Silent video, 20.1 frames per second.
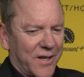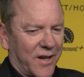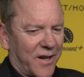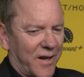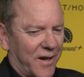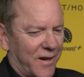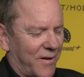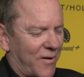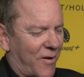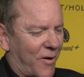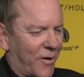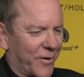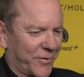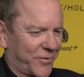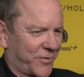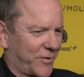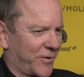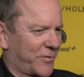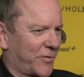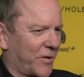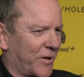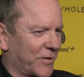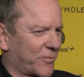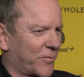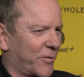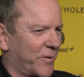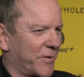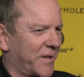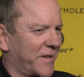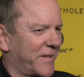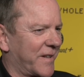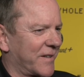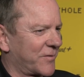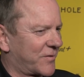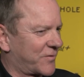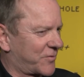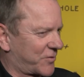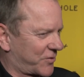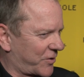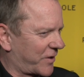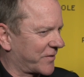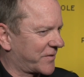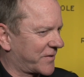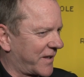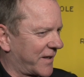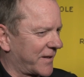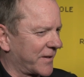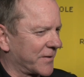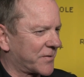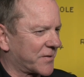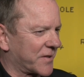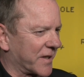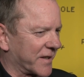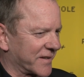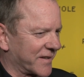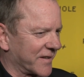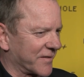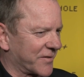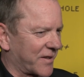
uh, honest or trustworthy, then trust that instinct.